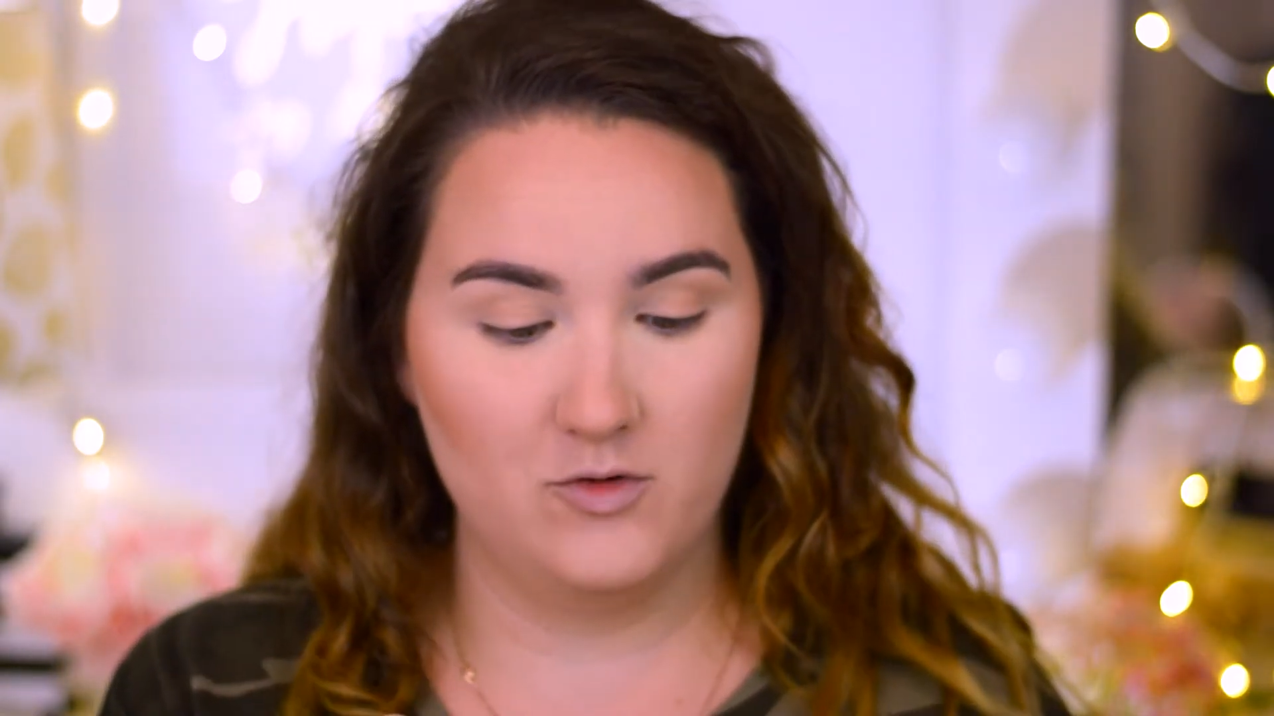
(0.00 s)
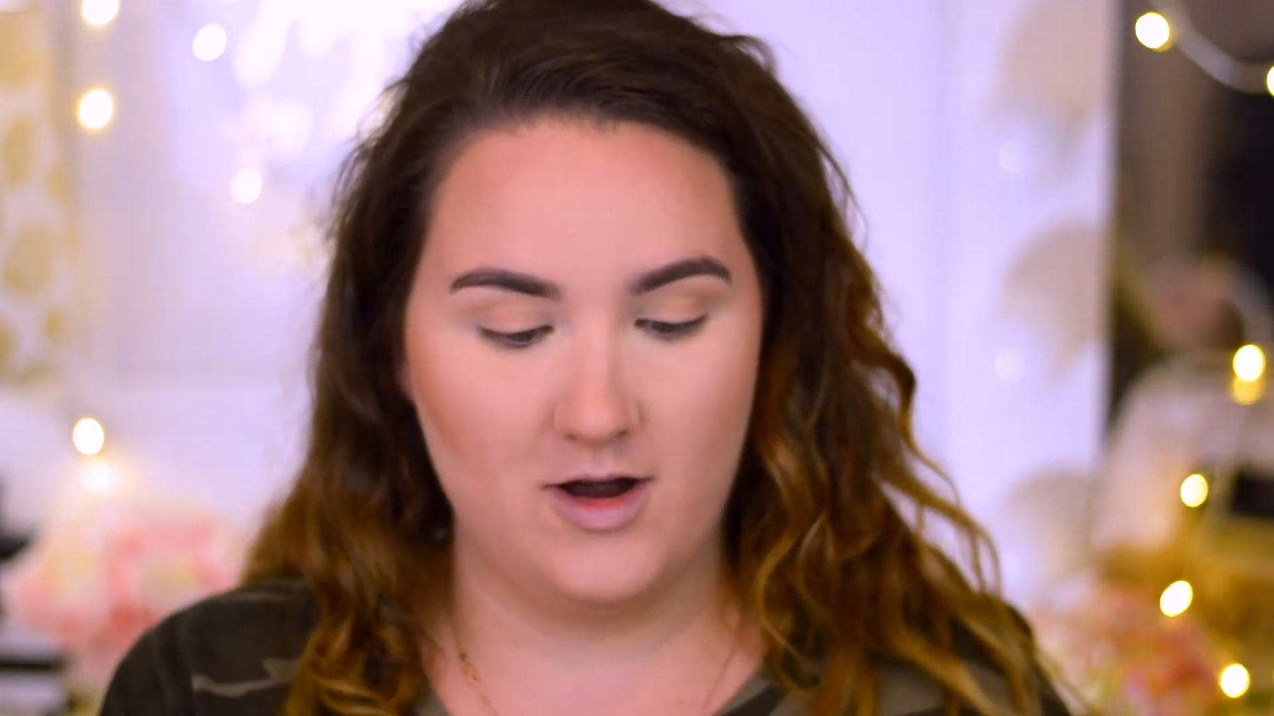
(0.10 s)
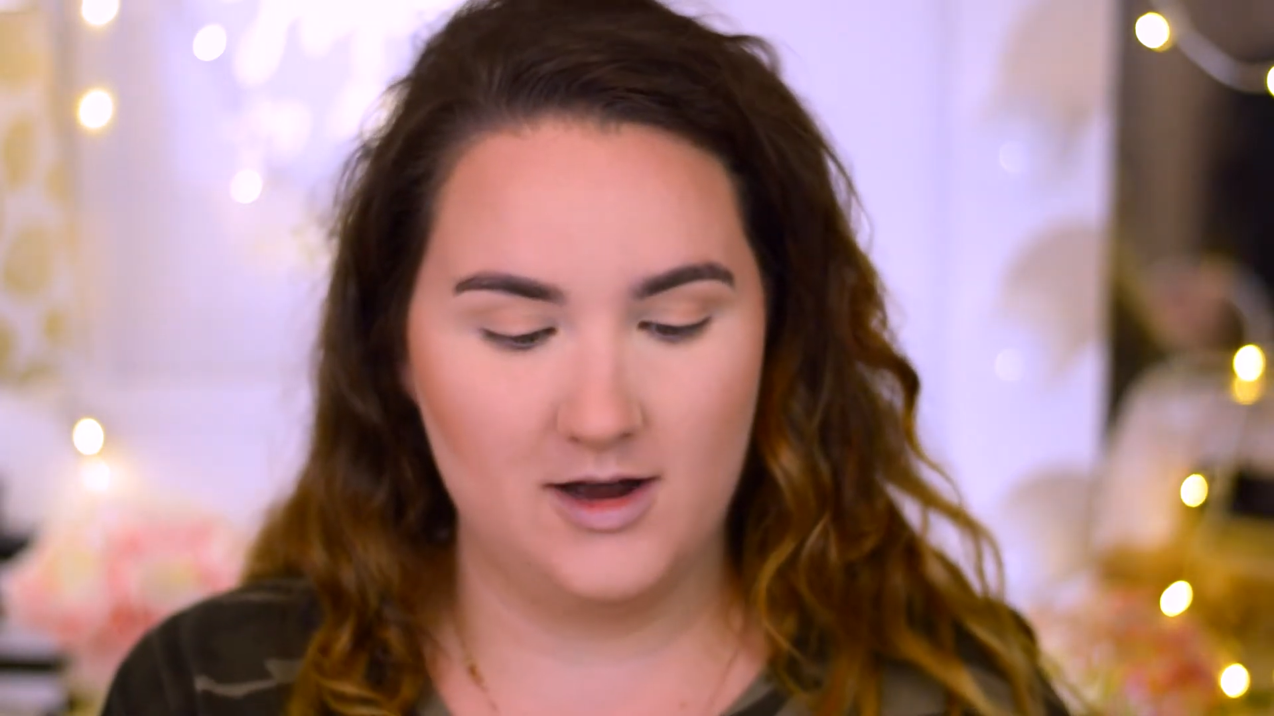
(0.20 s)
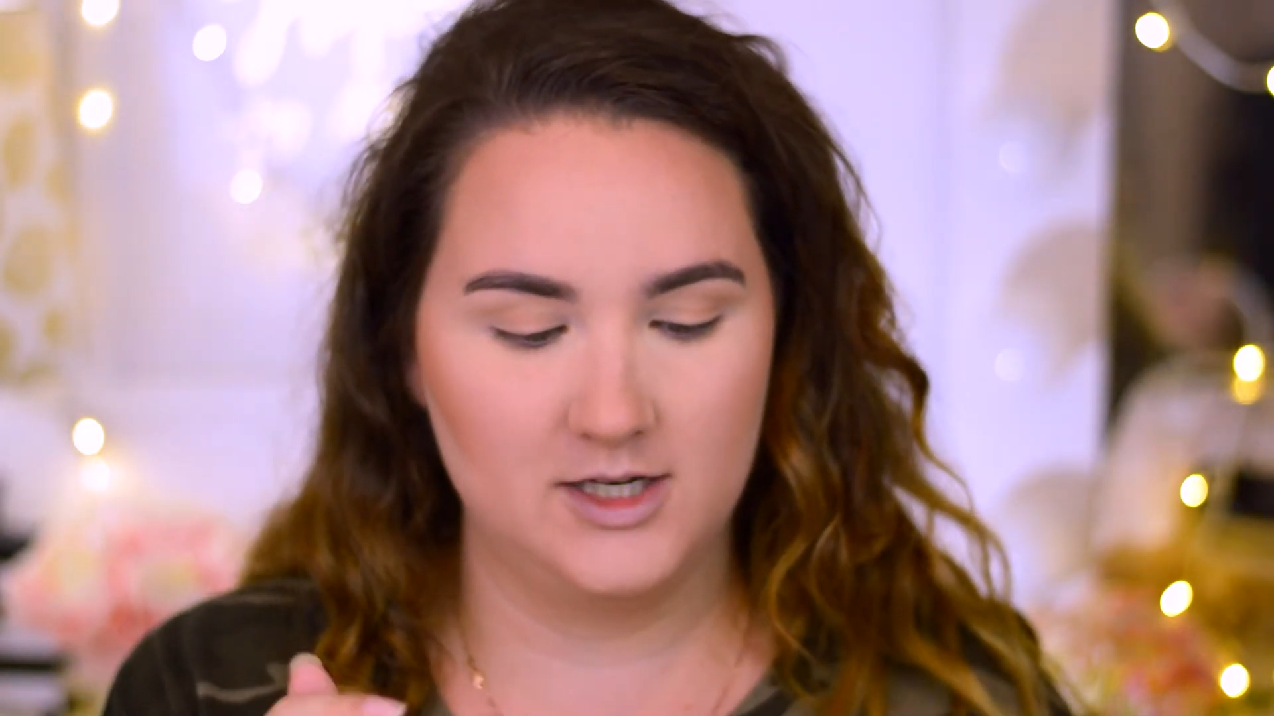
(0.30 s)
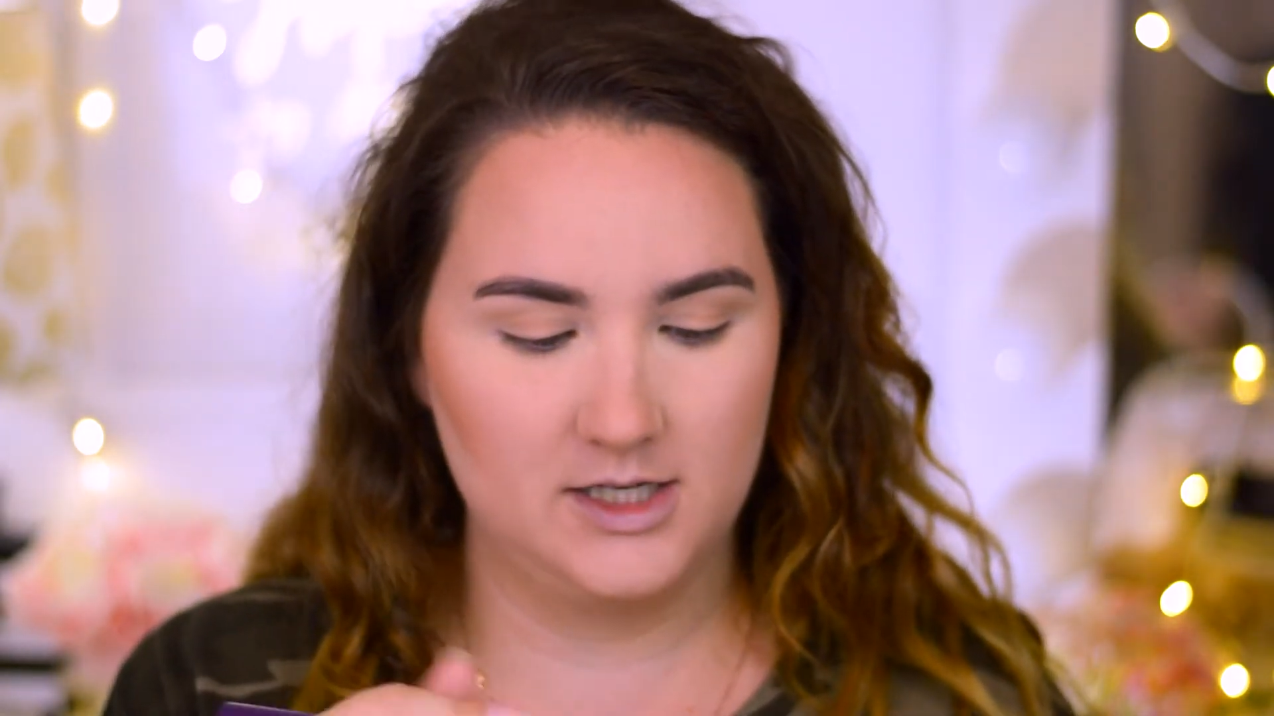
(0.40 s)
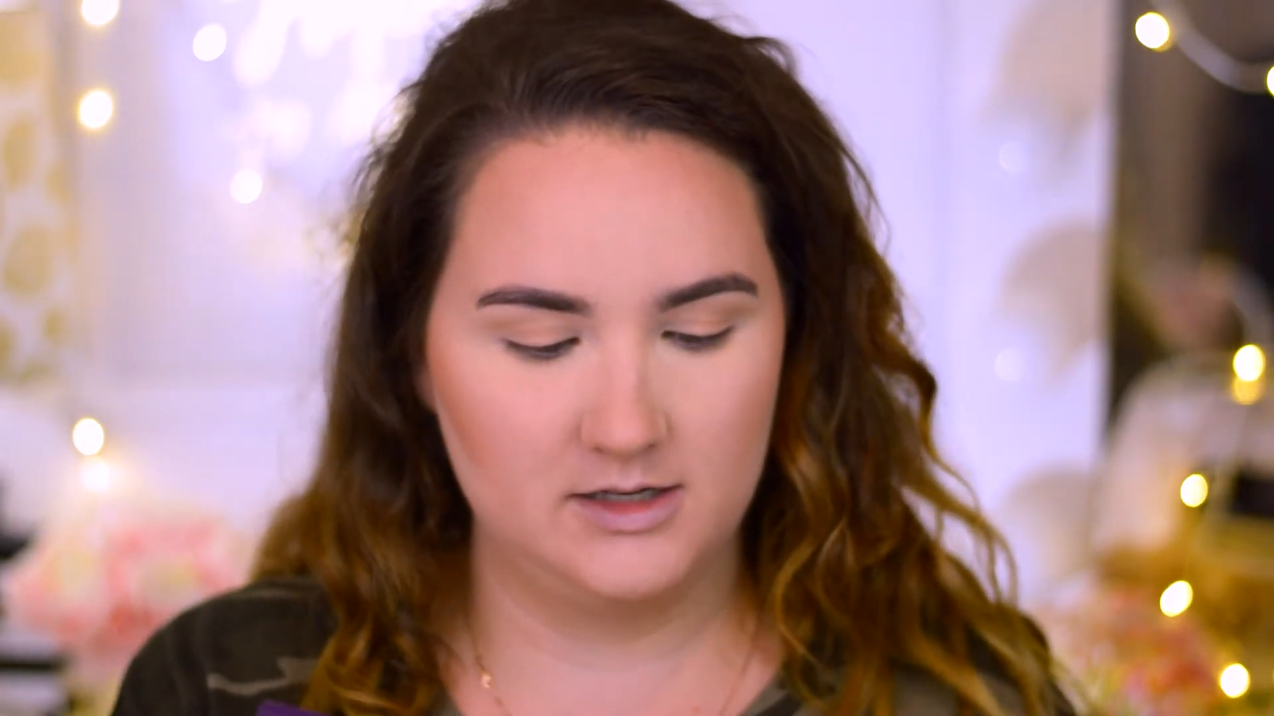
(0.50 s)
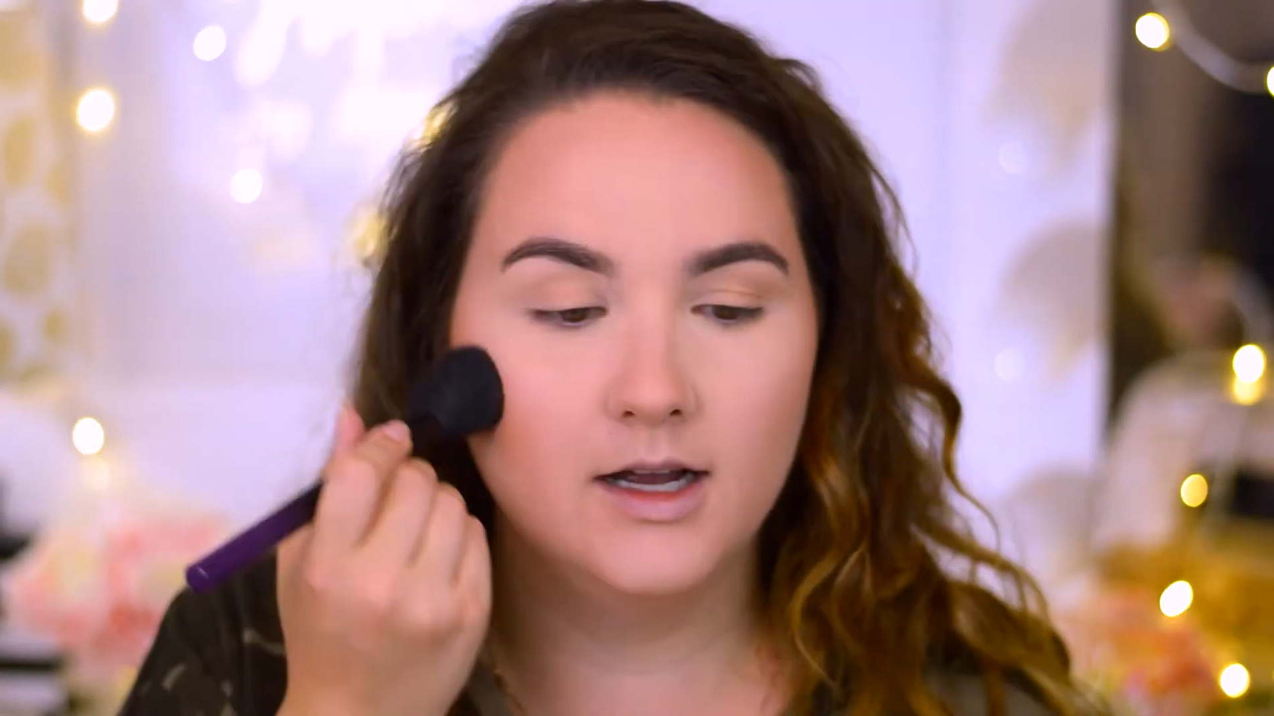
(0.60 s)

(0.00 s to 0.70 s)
brush